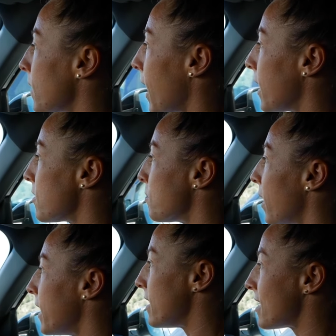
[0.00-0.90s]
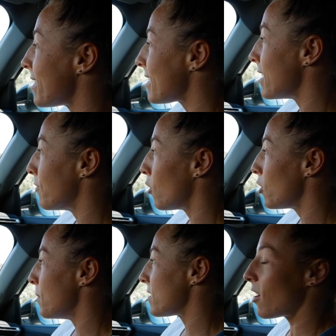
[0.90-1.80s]
And my intensity and
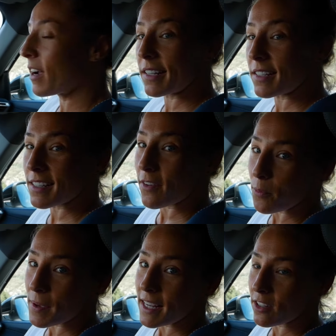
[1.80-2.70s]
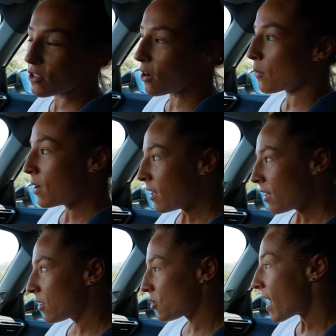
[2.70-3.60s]
volume is the highest it's ever been. So
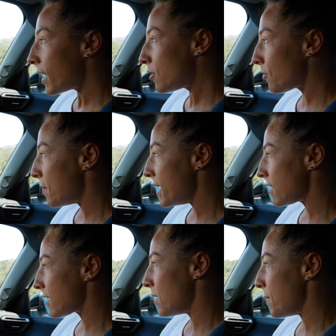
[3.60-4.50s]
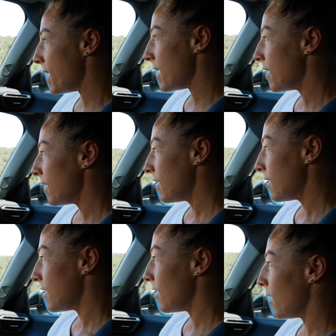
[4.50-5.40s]
the challenge for me is going to be,
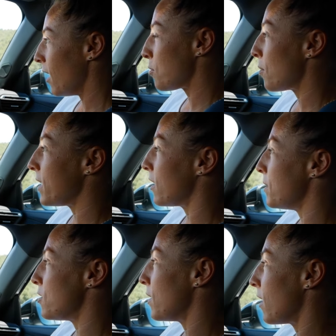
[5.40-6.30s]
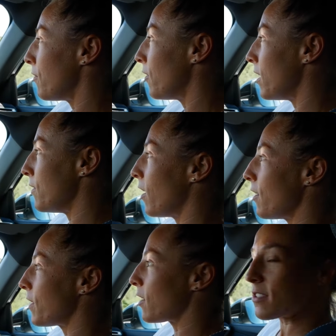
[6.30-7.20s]
I'm probably going to be doing like
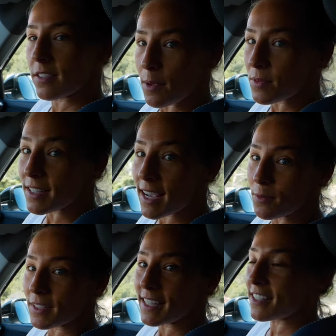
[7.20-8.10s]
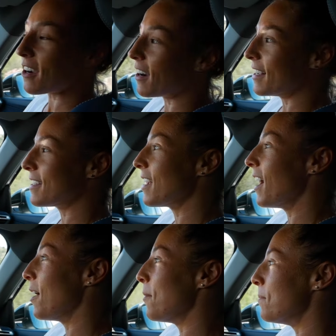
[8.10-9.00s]
35,000 steps a day with these guys.
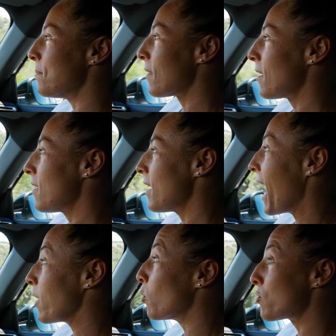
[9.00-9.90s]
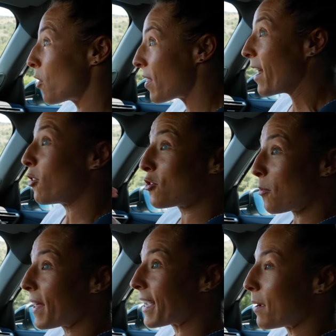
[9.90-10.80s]
And also then on top
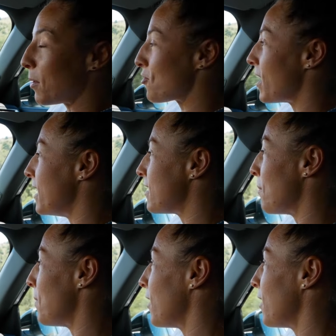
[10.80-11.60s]
of that, getting my training done.